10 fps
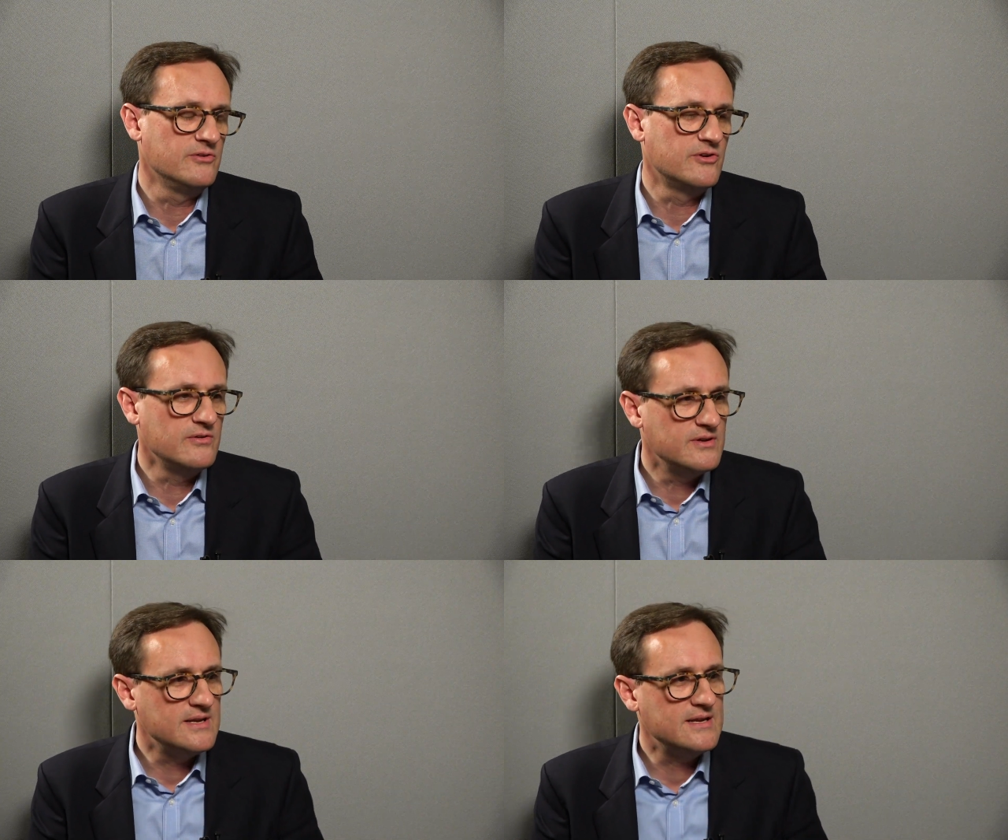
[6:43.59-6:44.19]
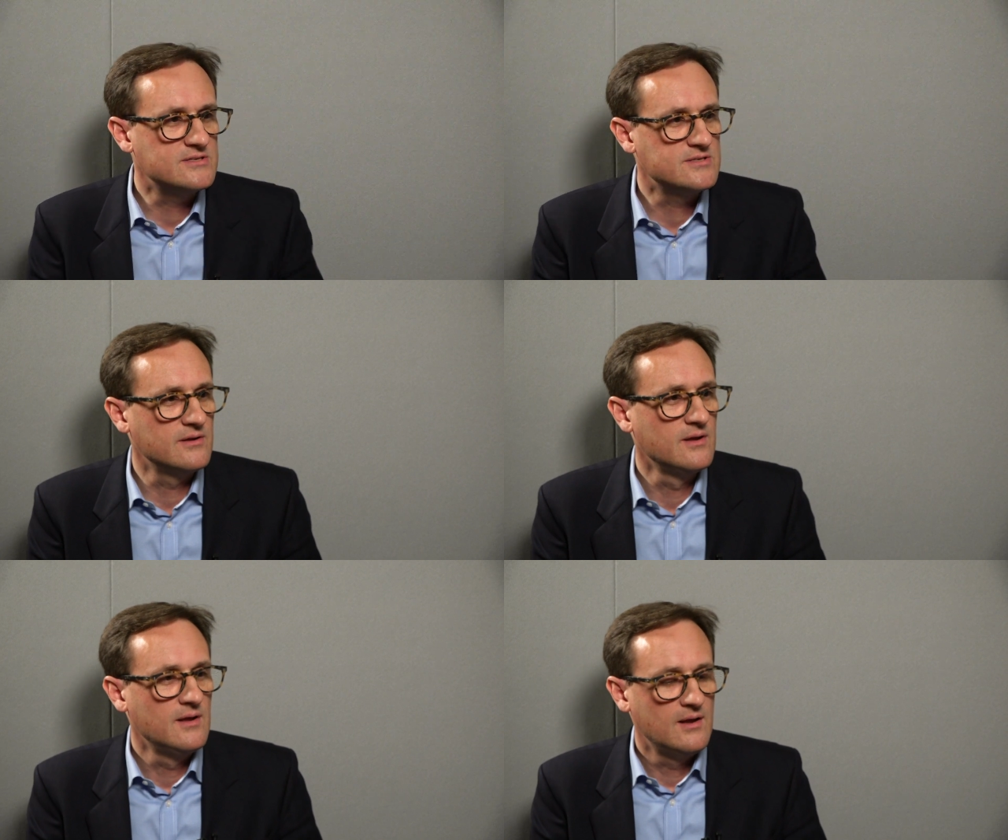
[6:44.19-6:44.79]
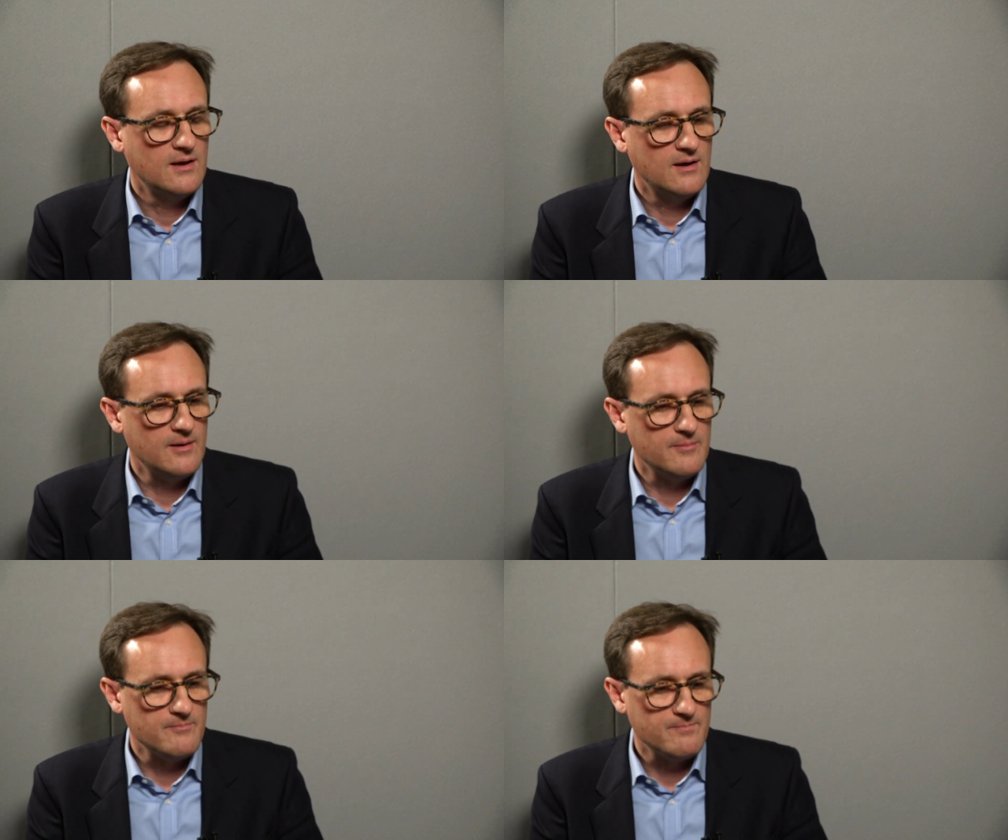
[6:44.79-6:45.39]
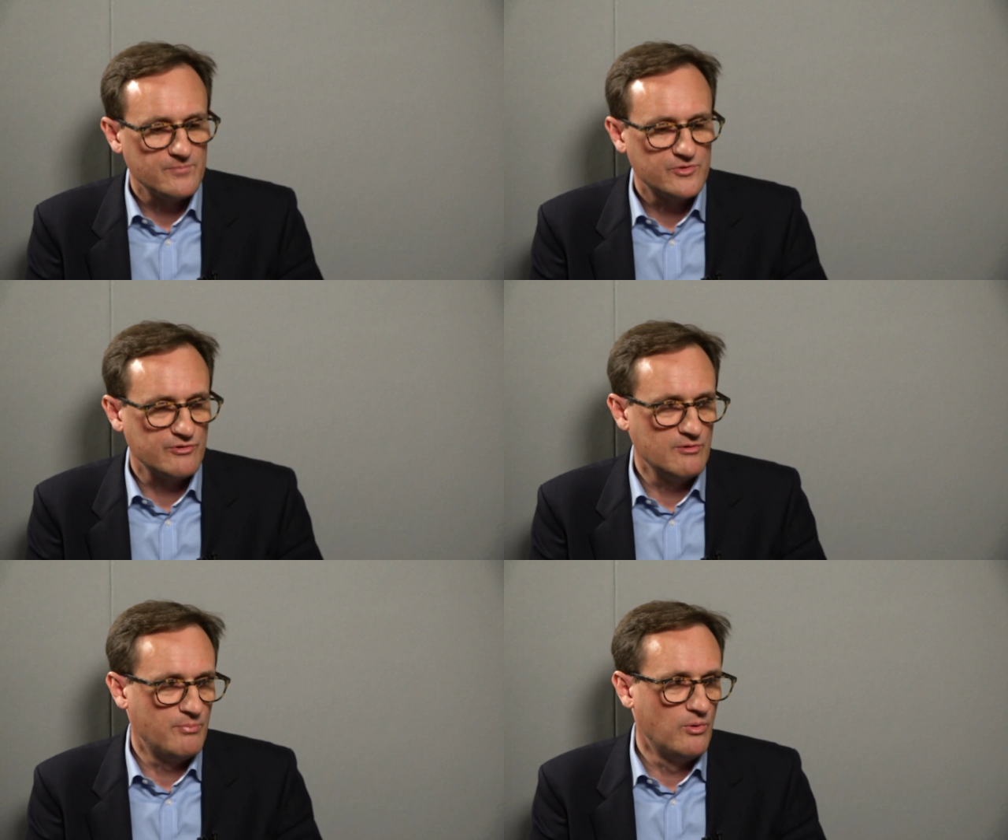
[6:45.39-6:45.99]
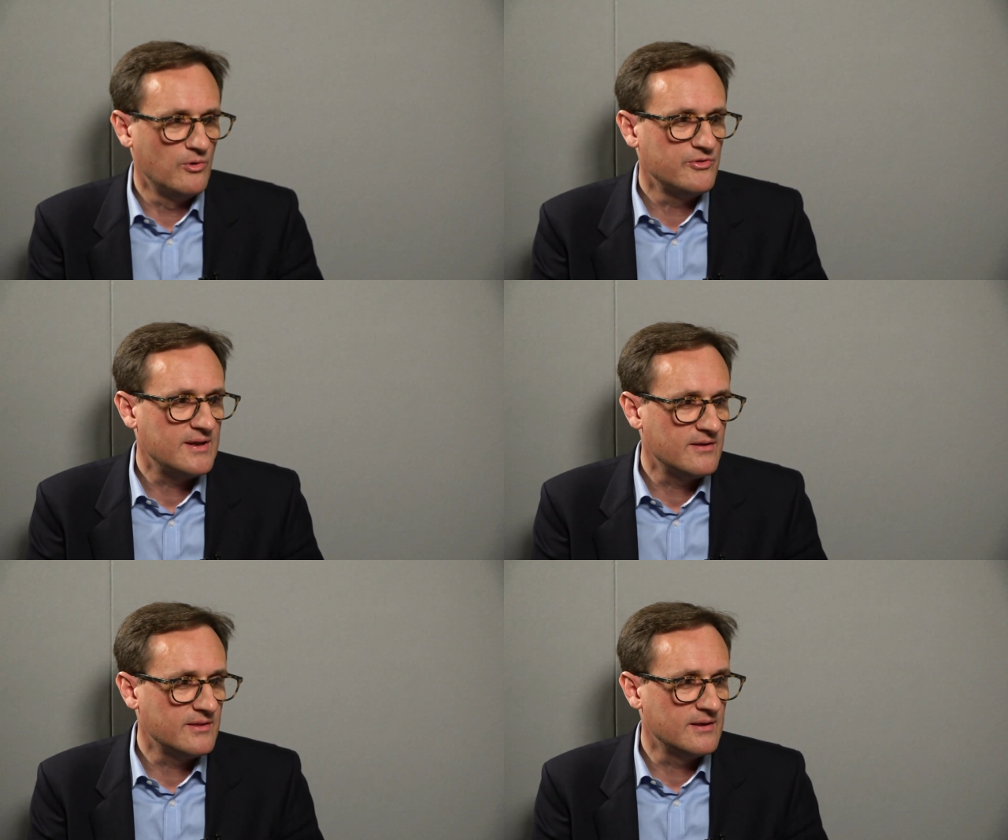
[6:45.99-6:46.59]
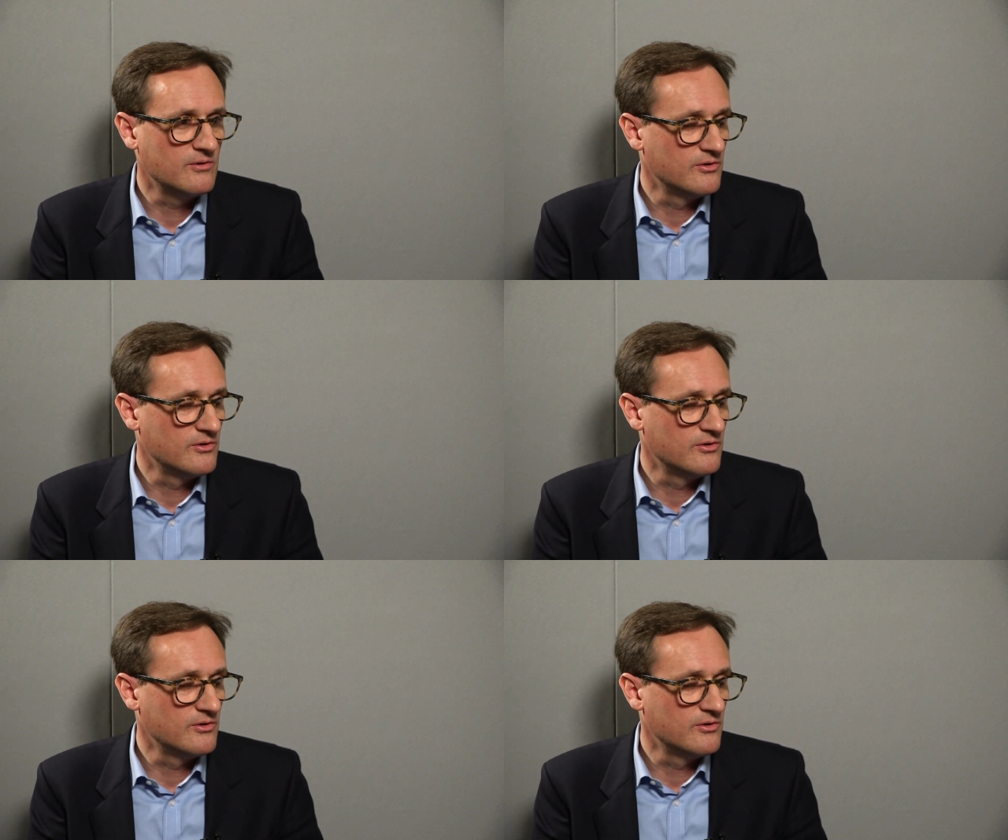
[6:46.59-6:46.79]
You don't need to report anything